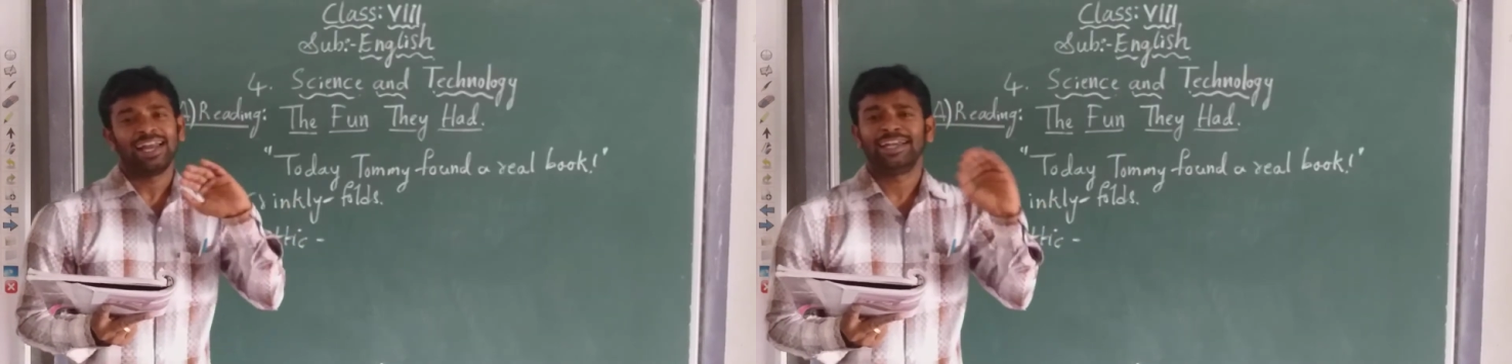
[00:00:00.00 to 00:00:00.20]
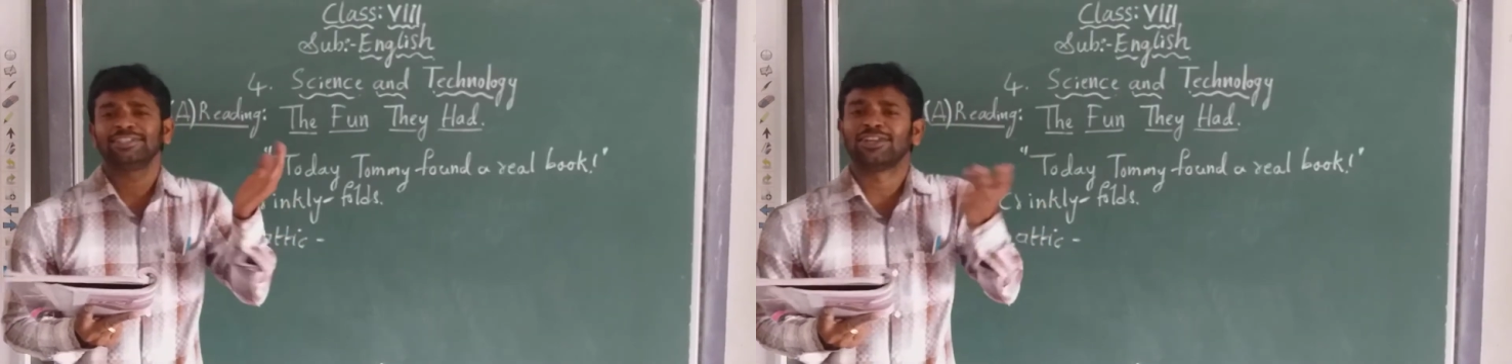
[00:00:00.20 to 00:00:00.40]

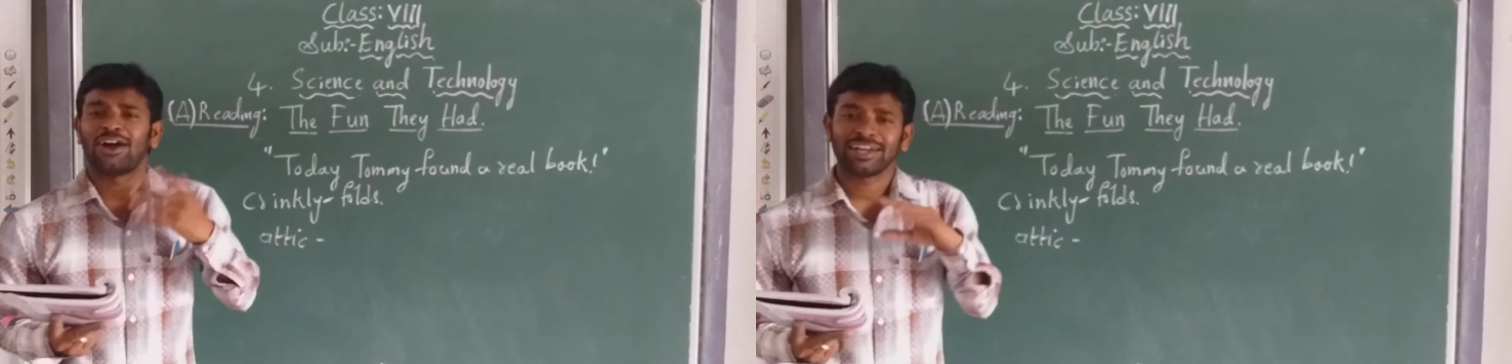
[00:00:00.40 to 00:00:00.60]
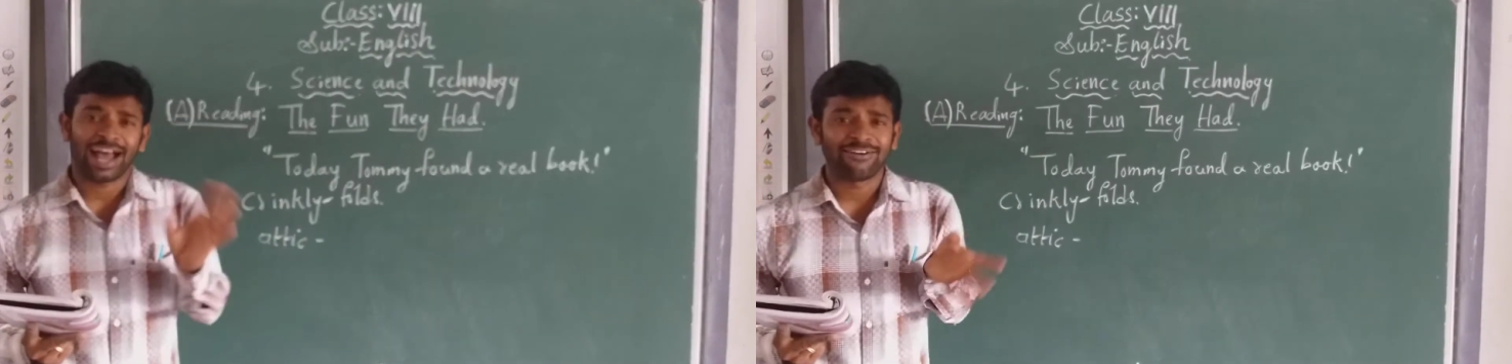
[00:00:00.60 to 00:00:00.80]
it is
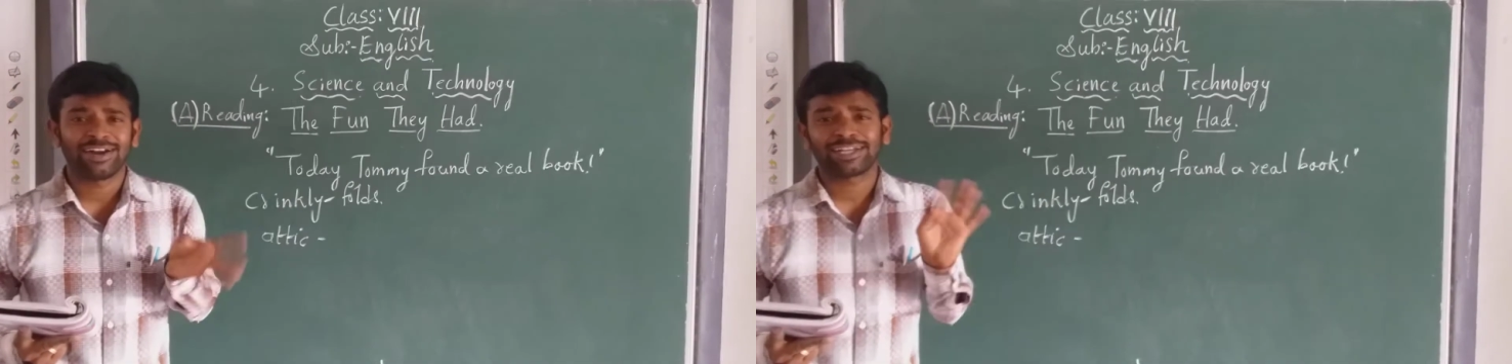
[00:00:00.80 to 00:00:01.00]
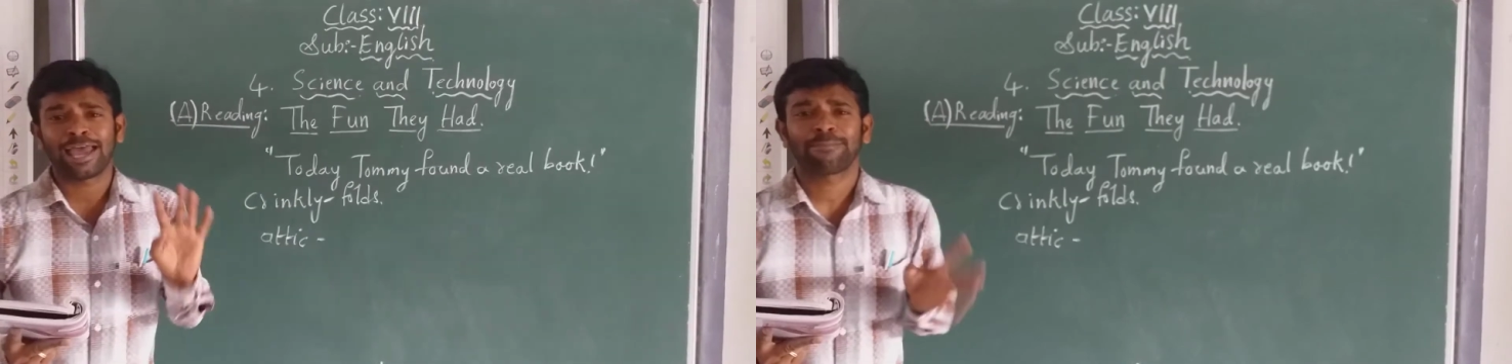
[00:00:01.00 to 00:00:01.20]
not
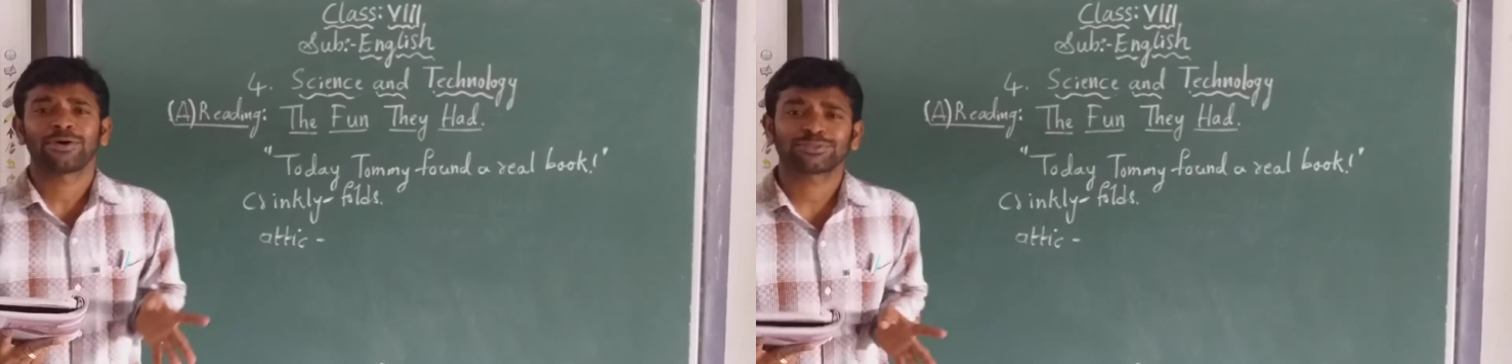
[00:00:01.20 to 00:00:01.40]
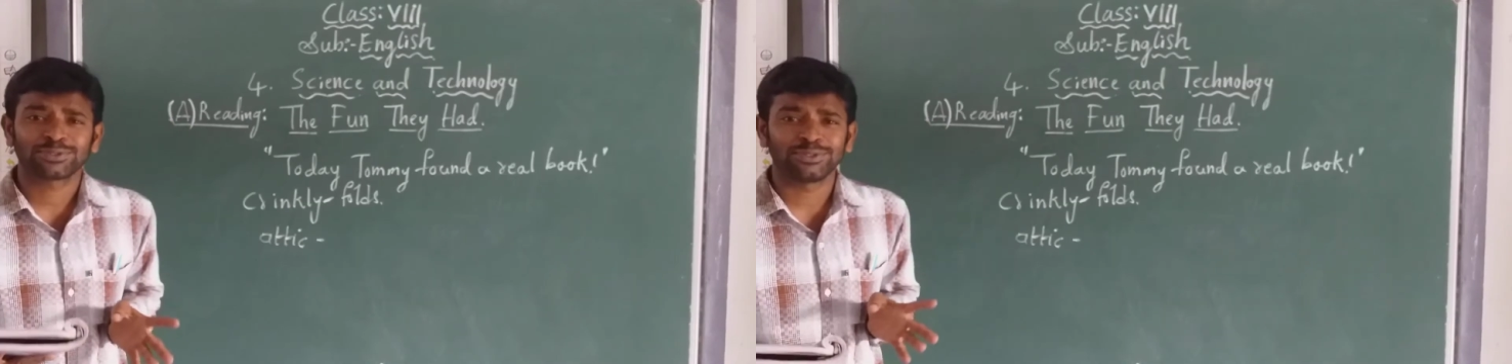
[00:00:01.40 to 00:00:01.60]
our type
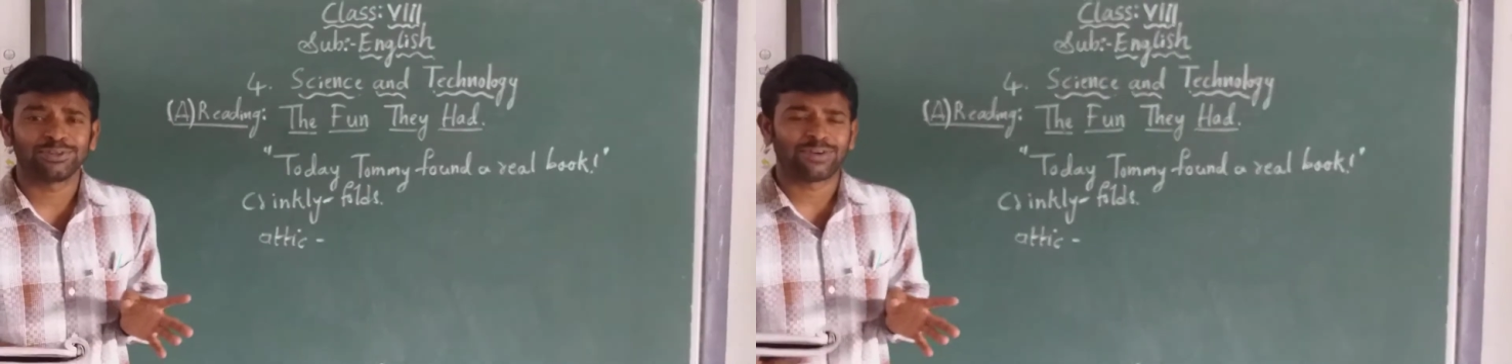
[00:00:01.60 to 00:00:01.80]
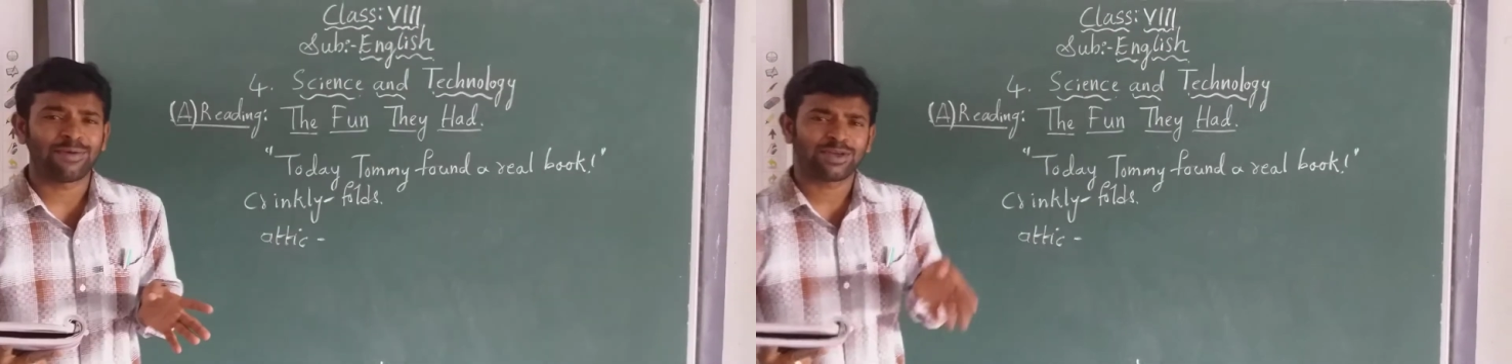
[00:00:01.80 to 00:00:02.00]
of
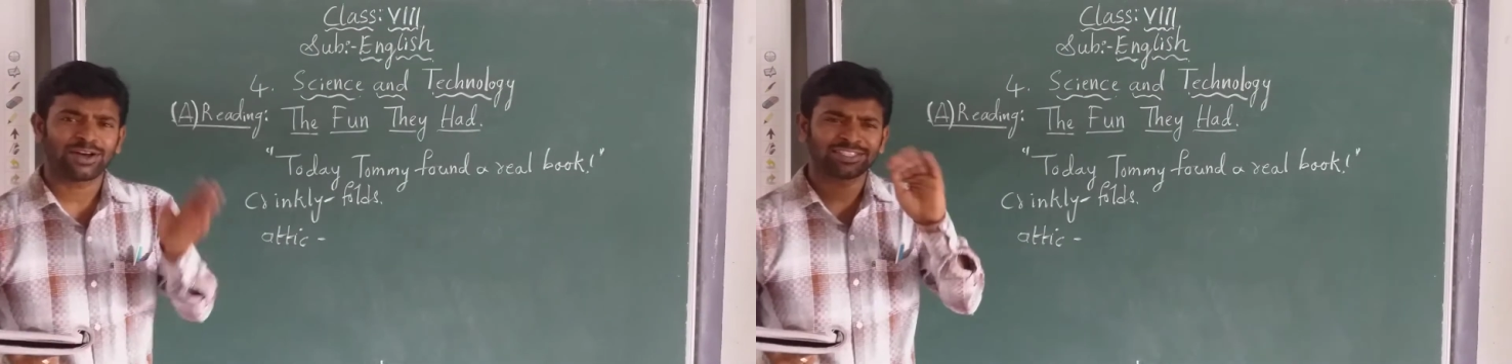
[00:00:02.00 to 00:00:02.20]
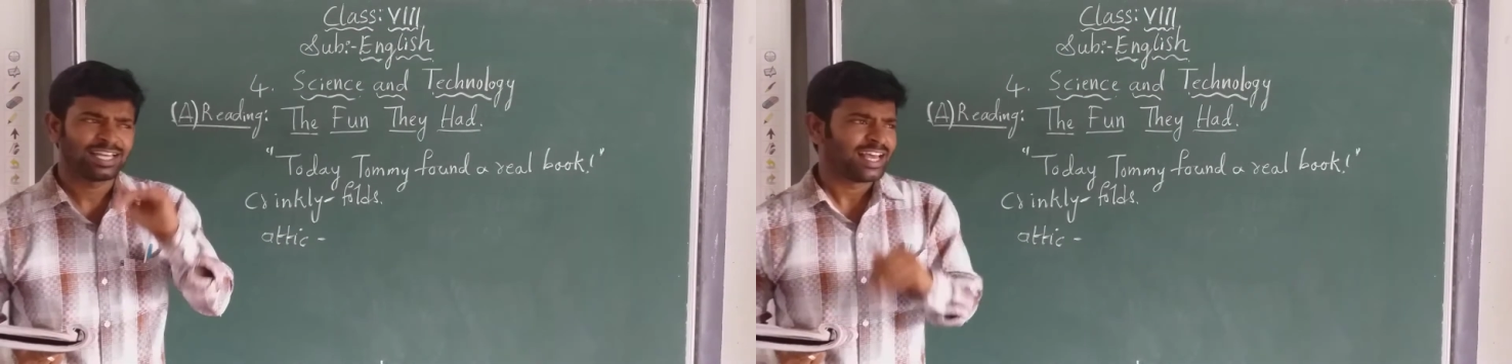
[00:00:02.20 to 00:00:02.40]
school. Why?
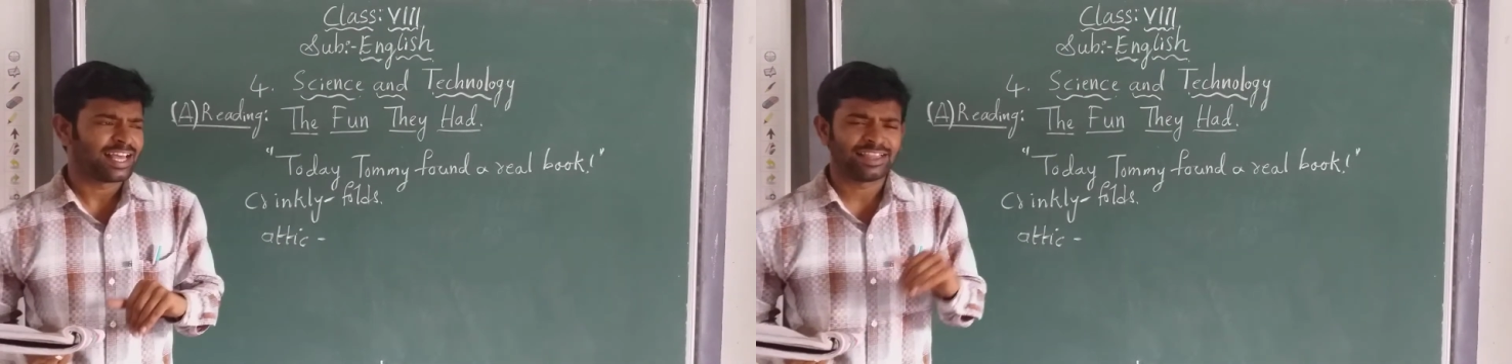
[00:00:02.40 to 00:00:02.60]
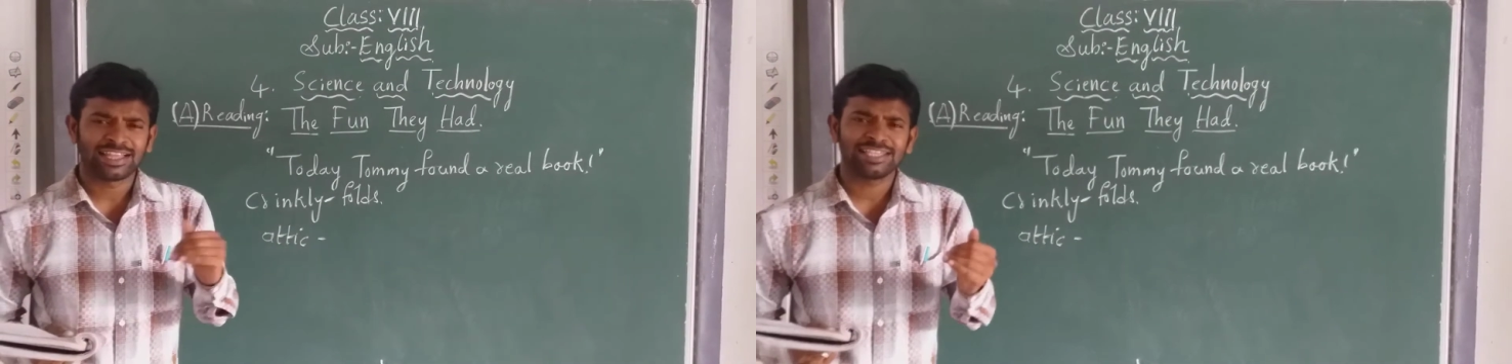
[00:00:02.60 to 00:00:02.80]

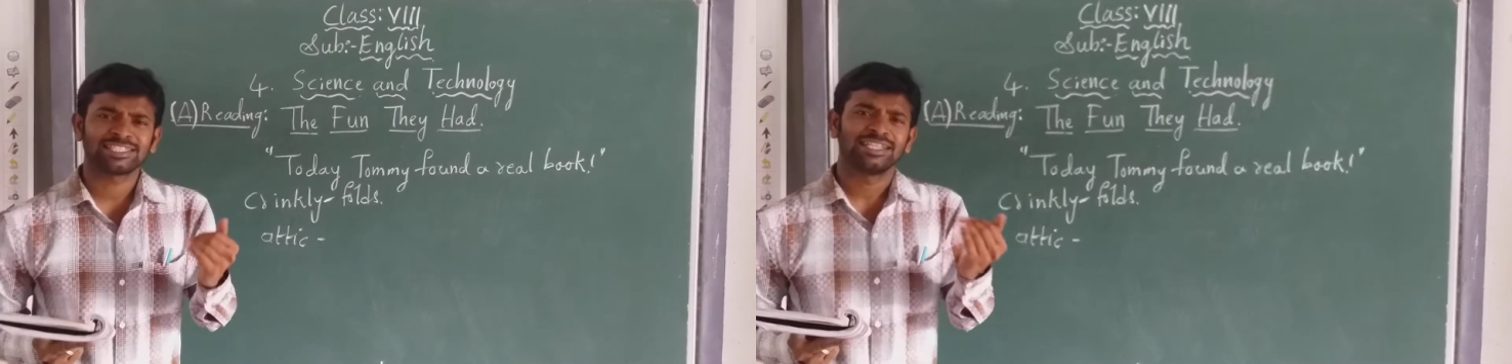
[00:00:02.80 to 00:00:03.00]
Because in this